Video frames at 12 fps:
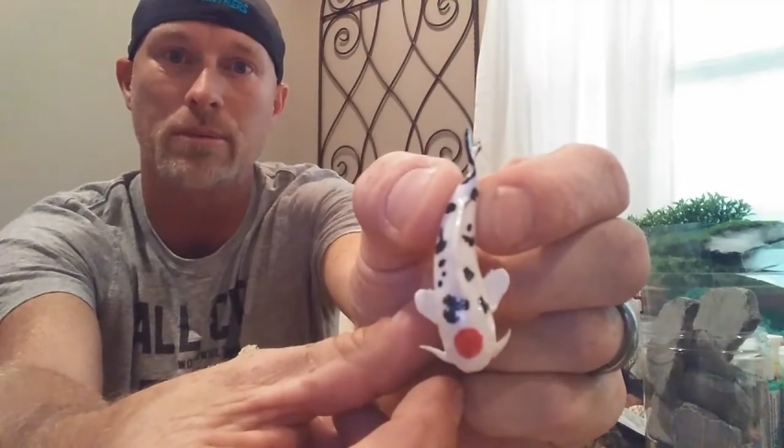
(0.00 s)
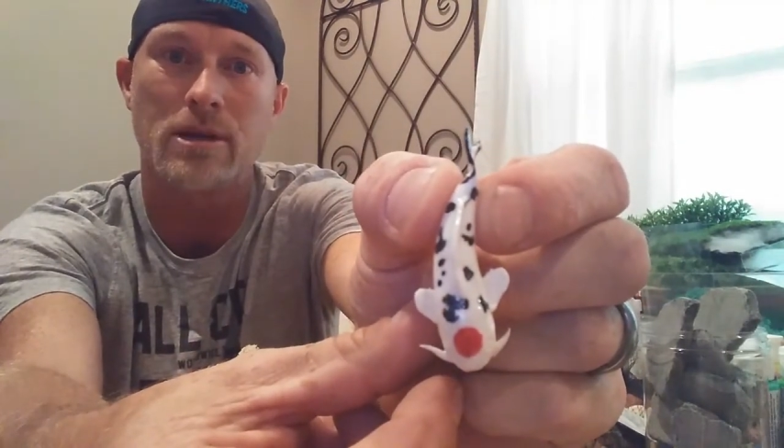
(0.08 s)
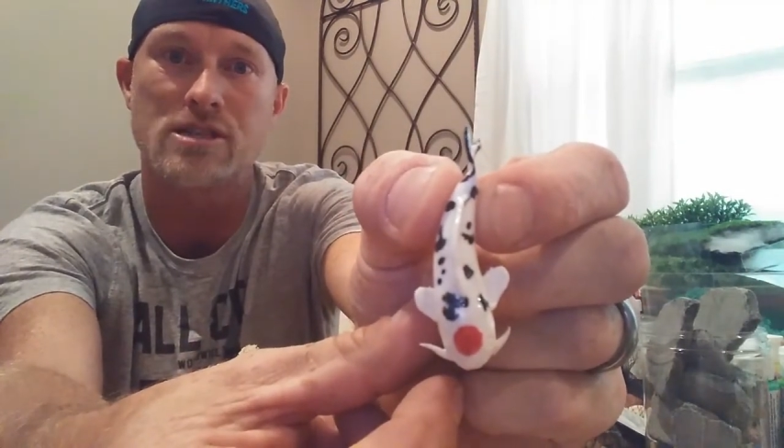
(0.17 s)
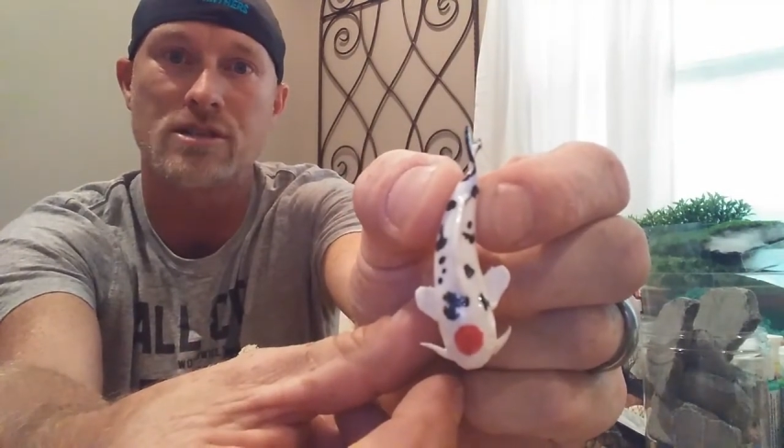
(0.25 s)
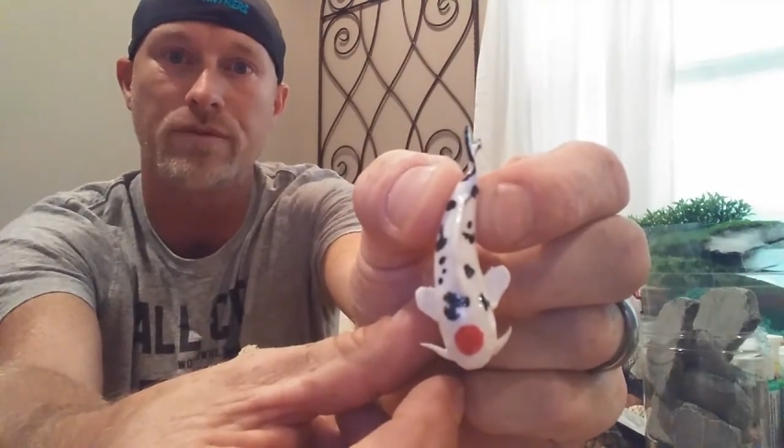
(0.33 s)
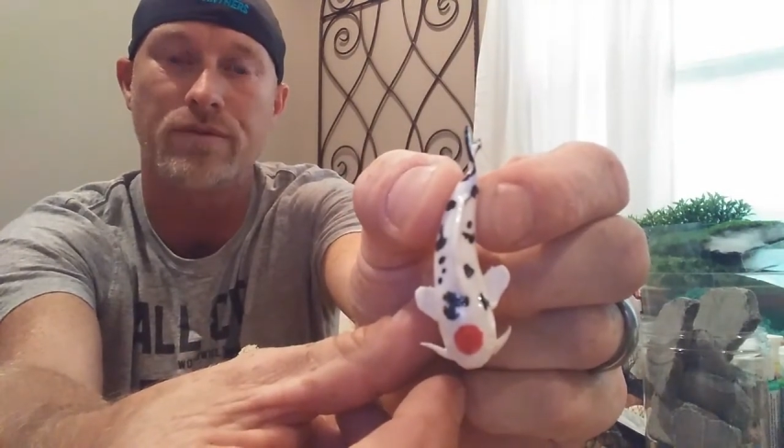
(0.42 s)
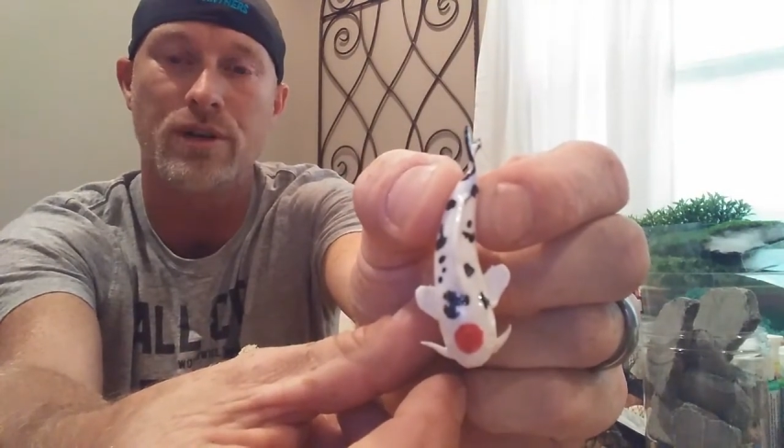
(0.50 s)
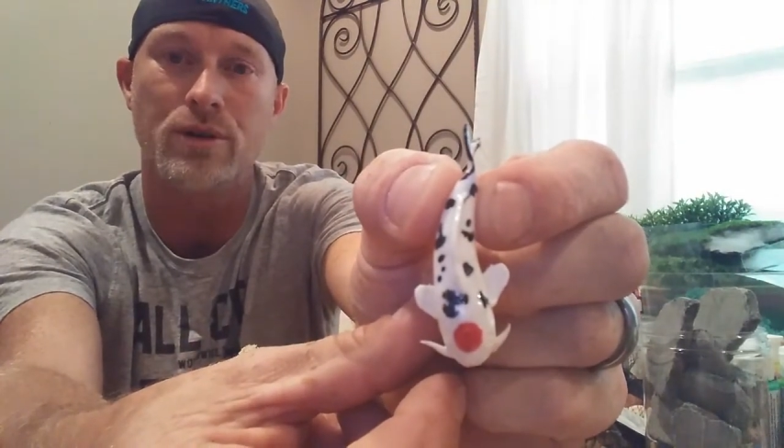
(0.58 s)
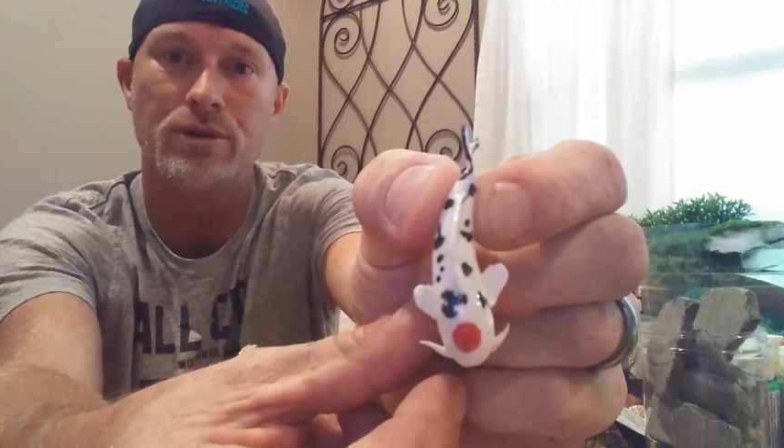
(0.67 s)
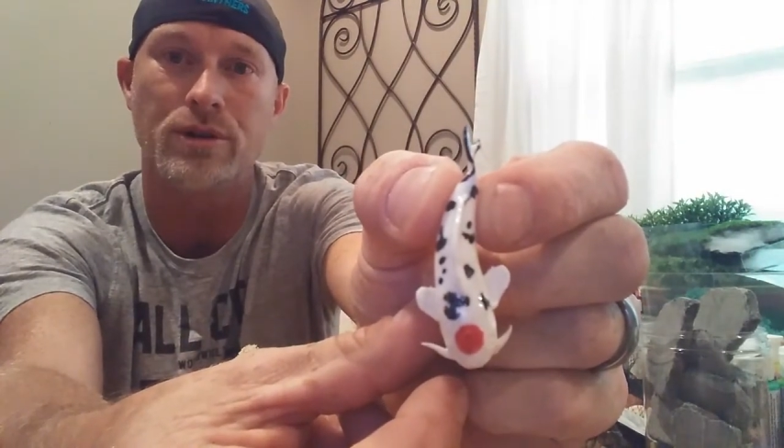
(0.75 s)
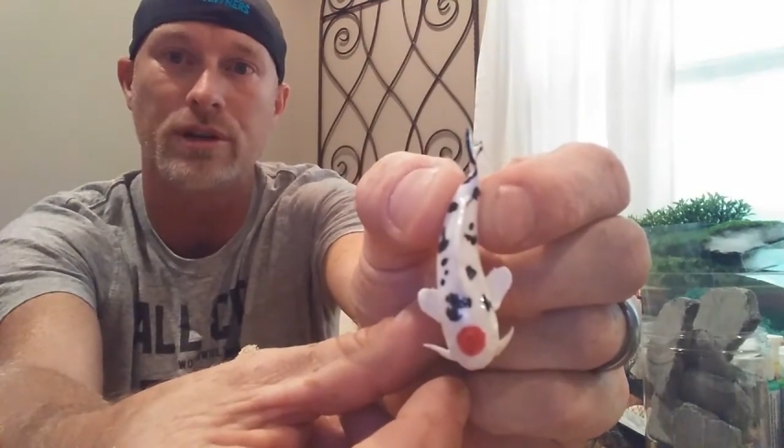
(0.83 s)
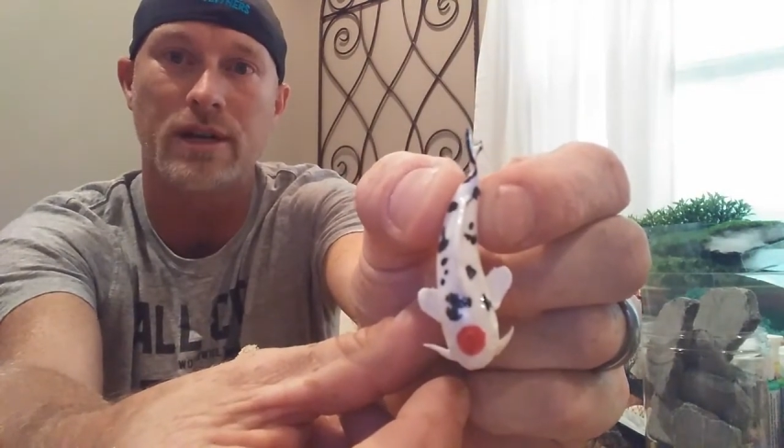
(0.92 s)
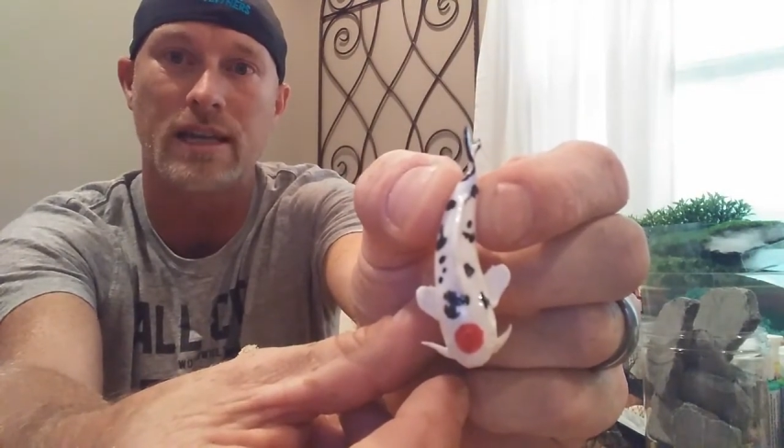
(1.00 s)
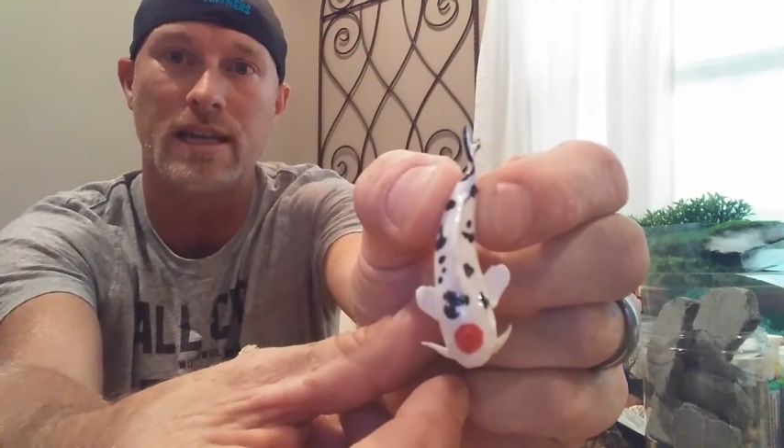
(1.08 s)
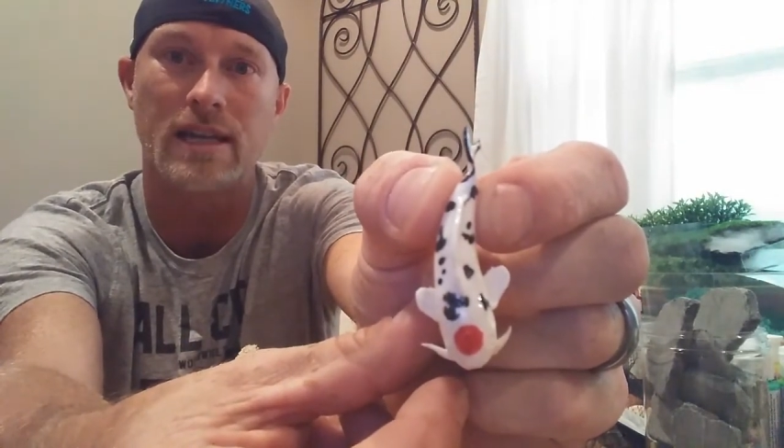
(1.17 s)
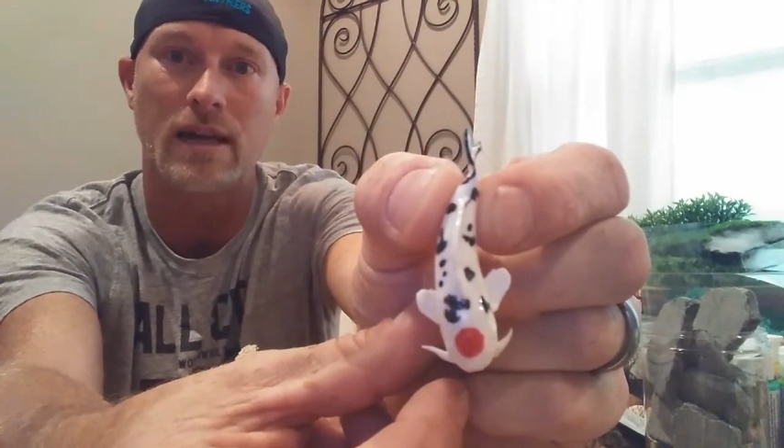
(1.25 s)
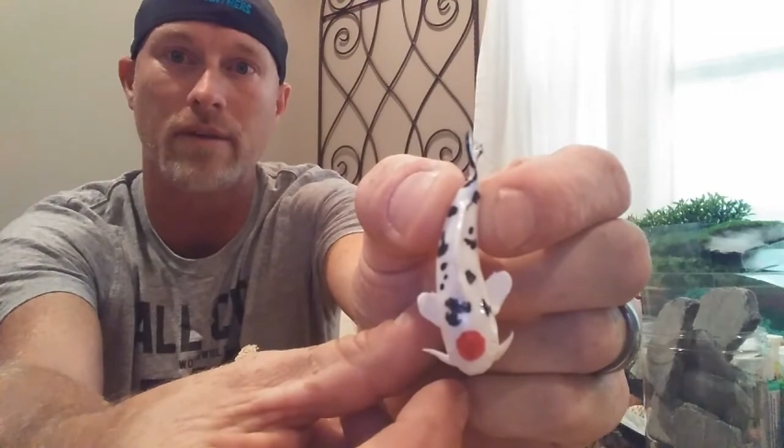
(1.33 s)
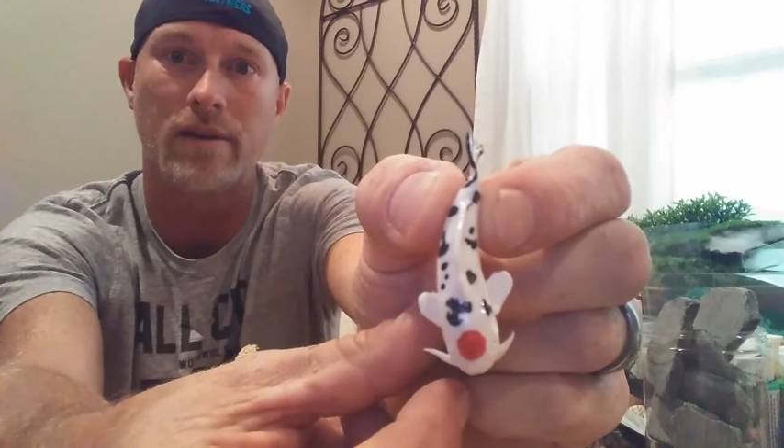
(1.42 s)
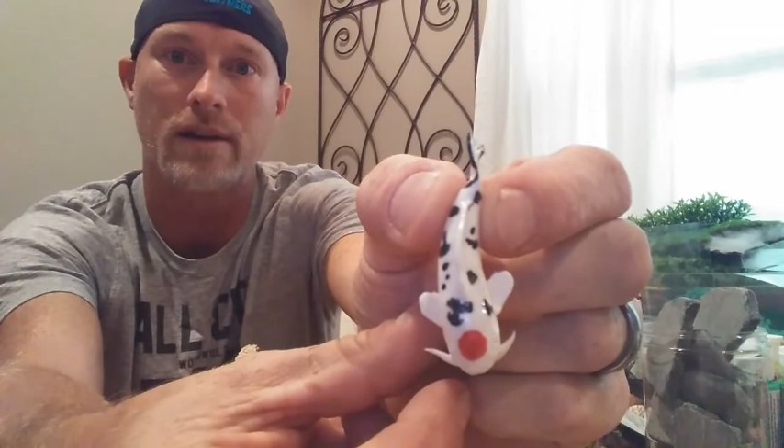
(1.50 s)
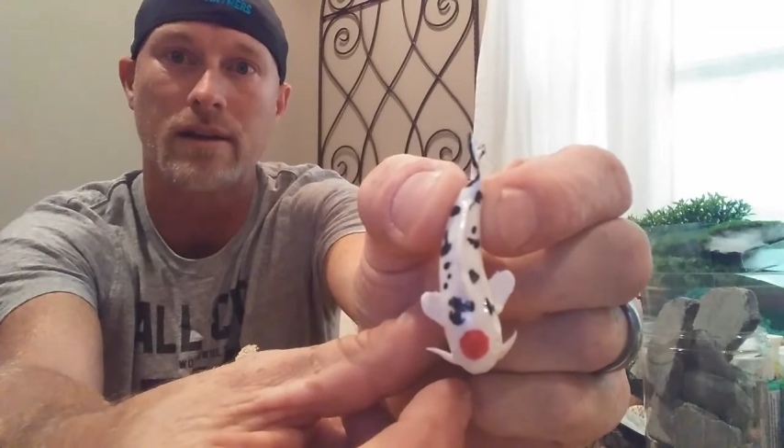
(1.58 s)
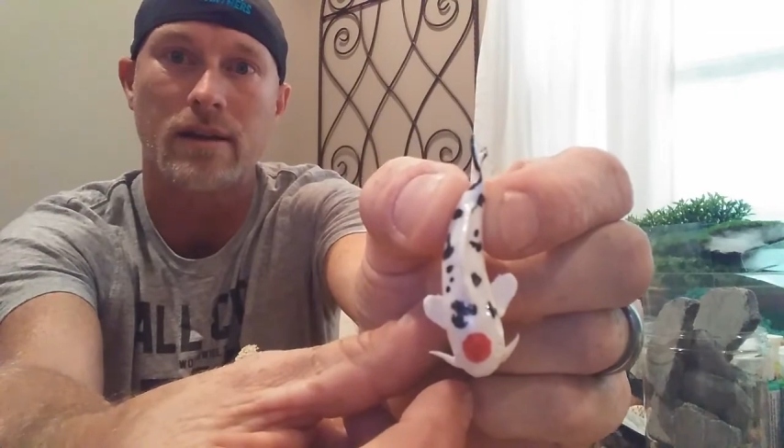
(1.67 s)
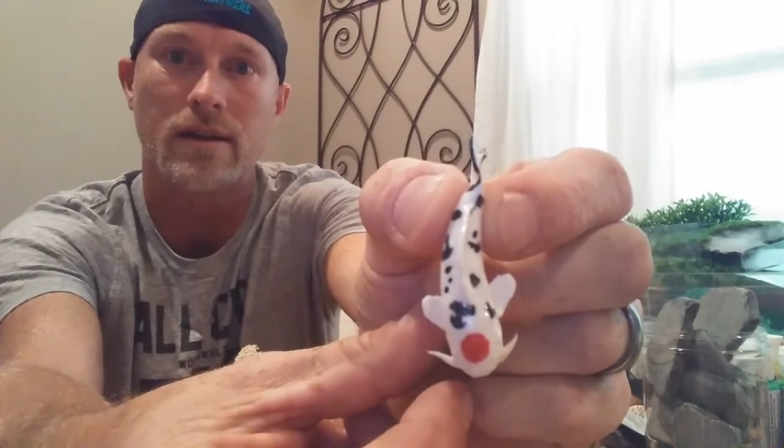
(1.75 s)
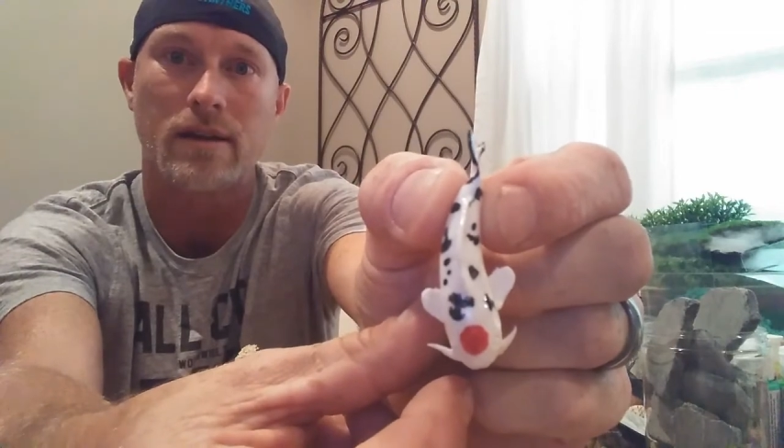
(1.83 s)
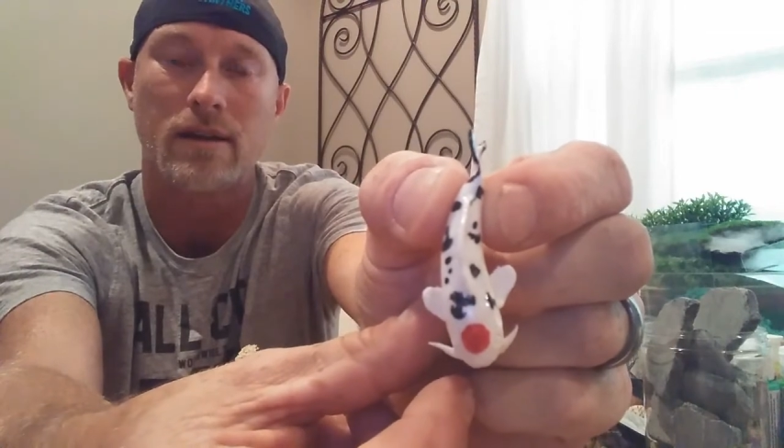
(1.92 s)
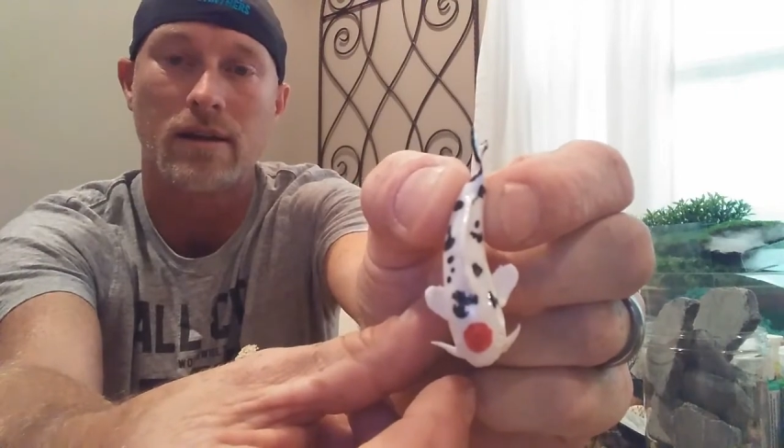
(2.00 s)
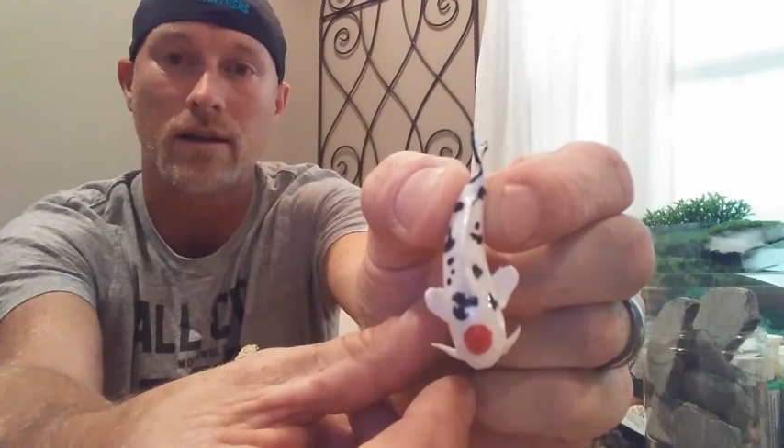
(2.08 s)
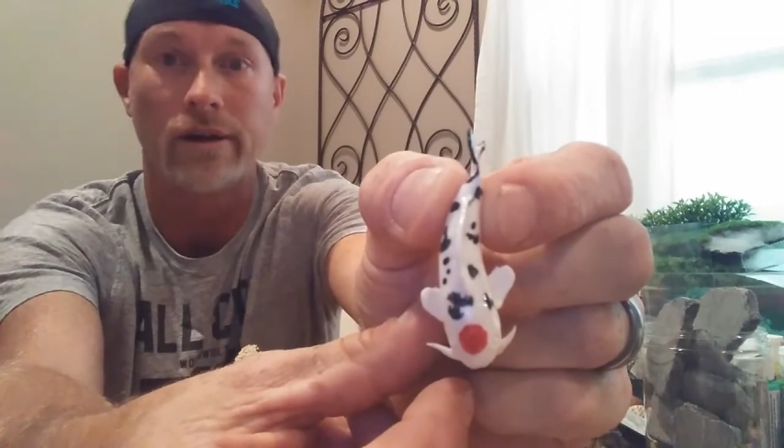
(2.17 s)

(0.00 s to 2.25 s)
That's pretty much the view you're going to get of it,